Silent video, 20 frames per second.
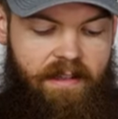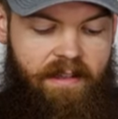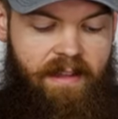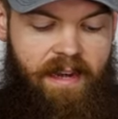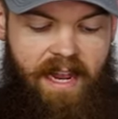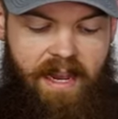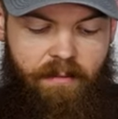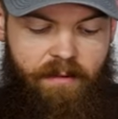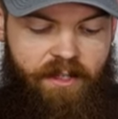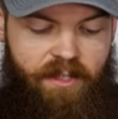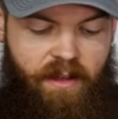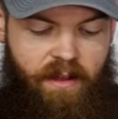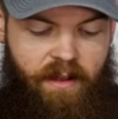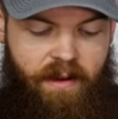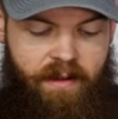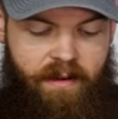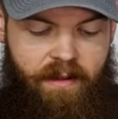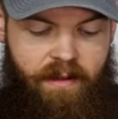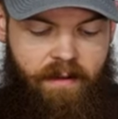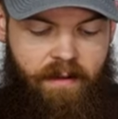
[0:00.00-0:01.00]
than
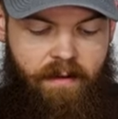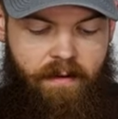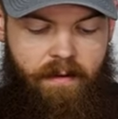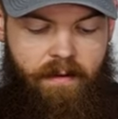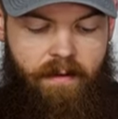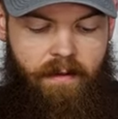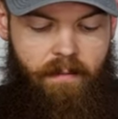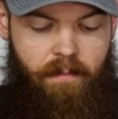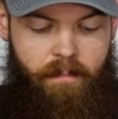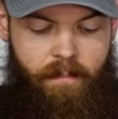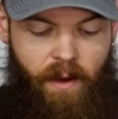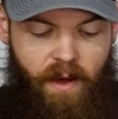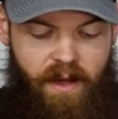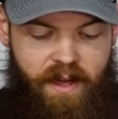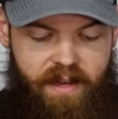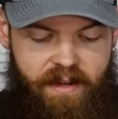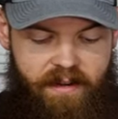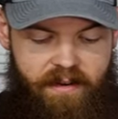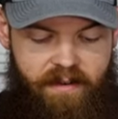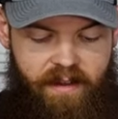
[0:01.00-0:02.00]
Amazon,
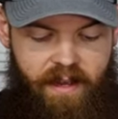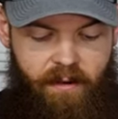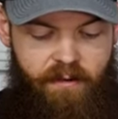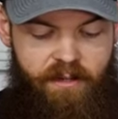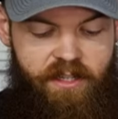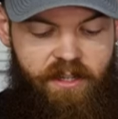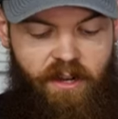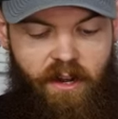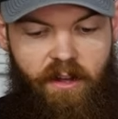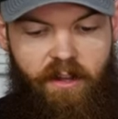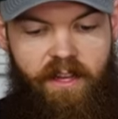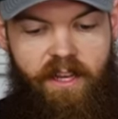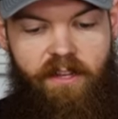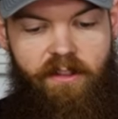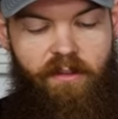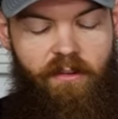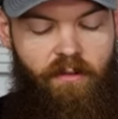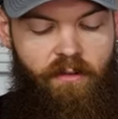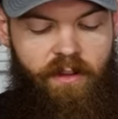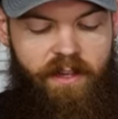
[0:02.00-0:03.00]
but it was they're only
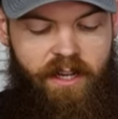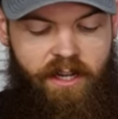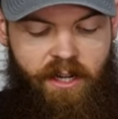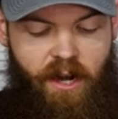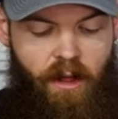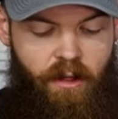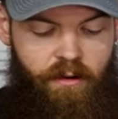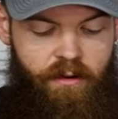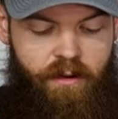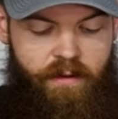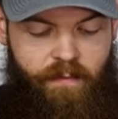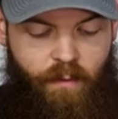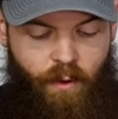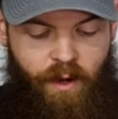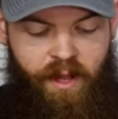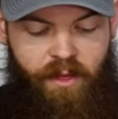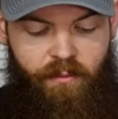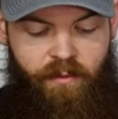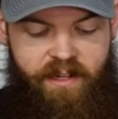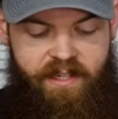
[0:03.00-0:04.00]

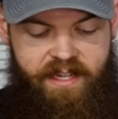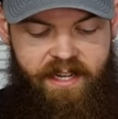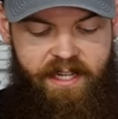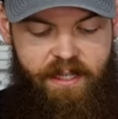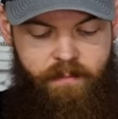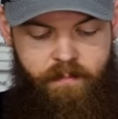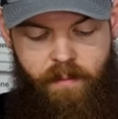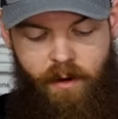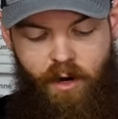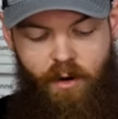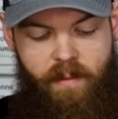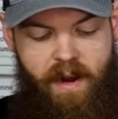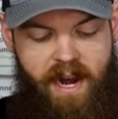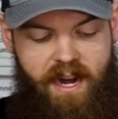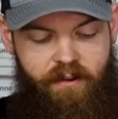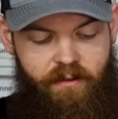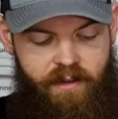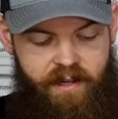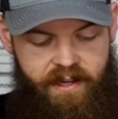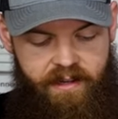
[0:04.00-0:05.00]
$1.43 per
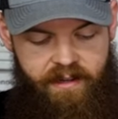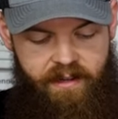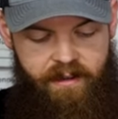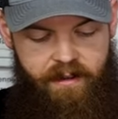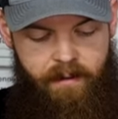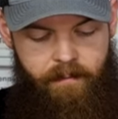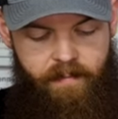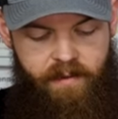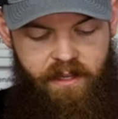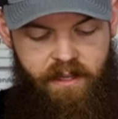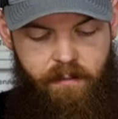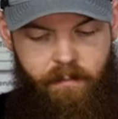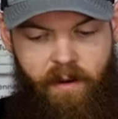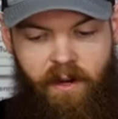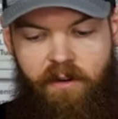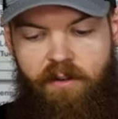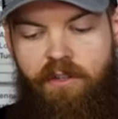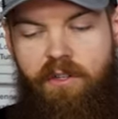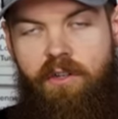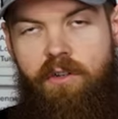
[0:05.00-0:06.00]
battery,
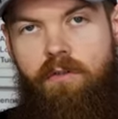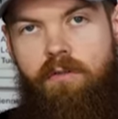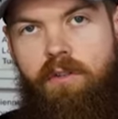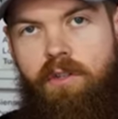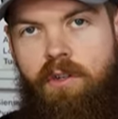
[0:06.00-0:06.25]
compared to